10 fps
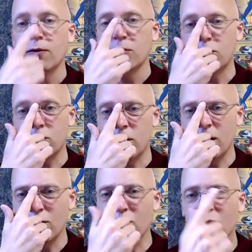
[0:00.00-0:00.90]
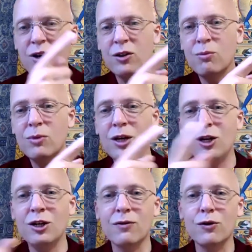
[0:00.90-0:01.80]
you translate the
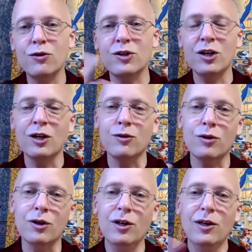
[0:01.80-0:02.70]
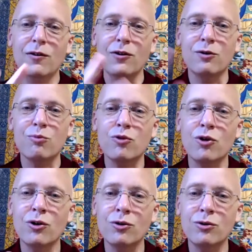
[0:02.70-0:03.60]
meaning of the stanza in
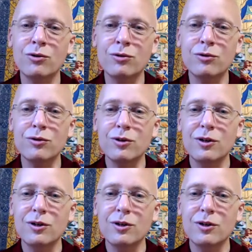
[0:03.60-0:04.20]
prose